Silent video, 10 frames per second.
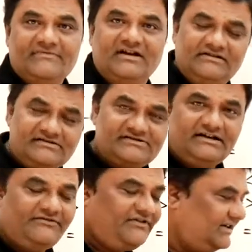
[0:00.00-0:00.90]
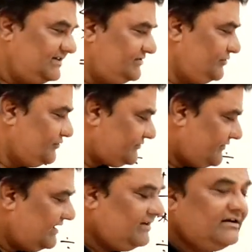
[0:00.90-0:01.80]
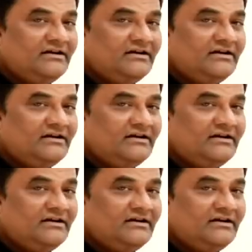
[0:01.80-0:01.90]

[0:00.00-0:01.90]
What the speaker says: This data file is used by